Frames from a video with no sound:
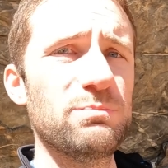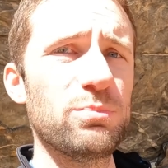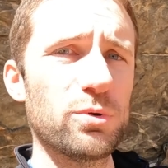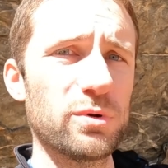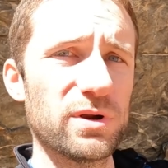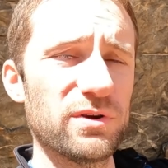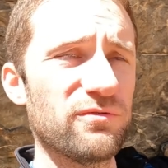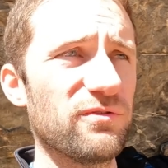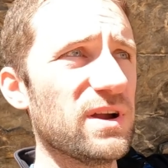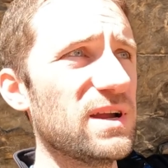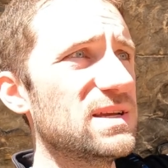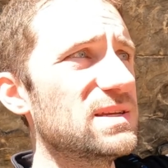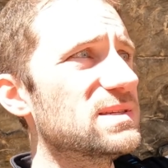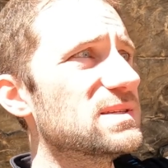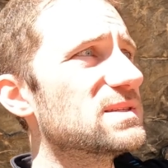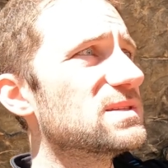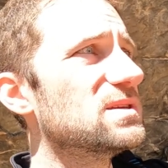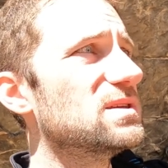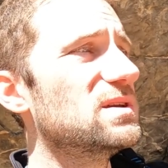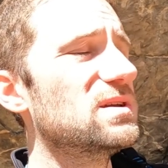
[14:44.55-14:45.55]
born and
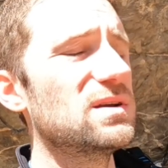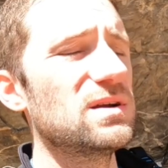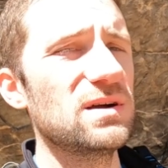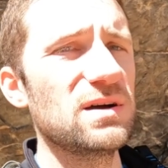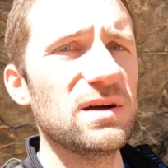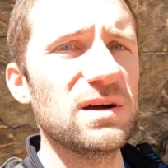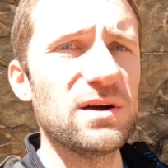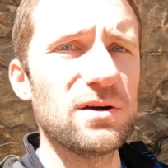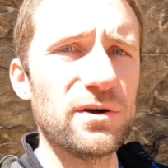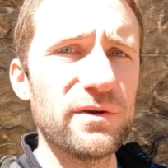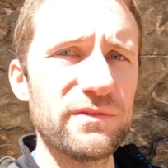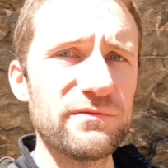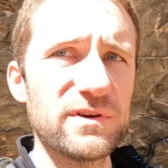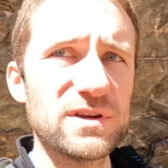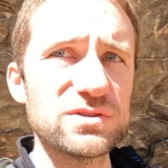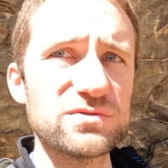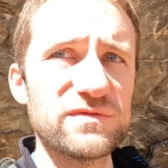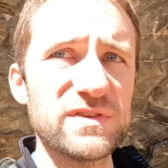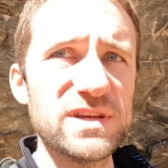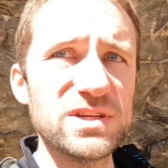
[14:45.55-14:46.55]
raised on the
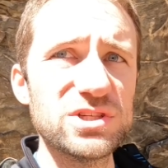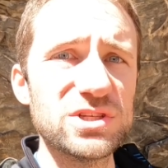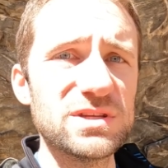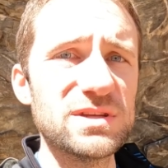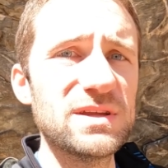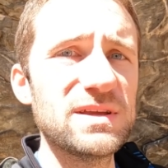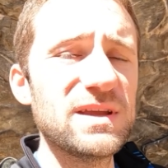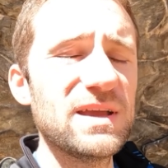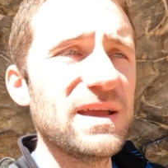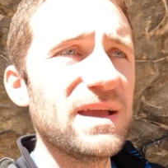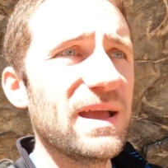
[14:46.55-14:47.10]
reservation,